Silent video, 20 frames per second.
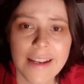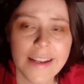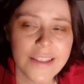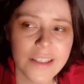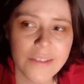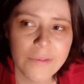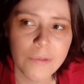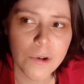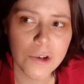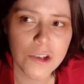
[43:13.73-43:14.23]

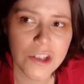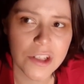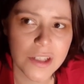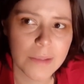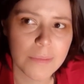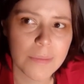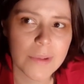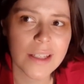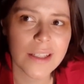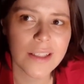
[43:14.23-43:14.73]
It's
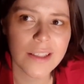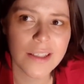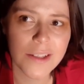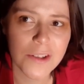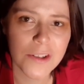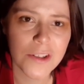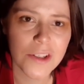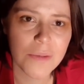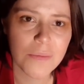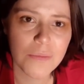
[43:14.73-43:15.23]
unfortunate because
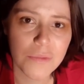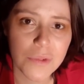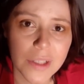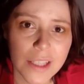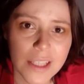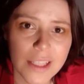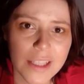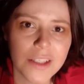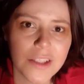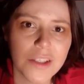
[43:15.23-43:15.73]
there's some
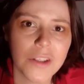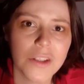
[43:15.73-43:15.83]
really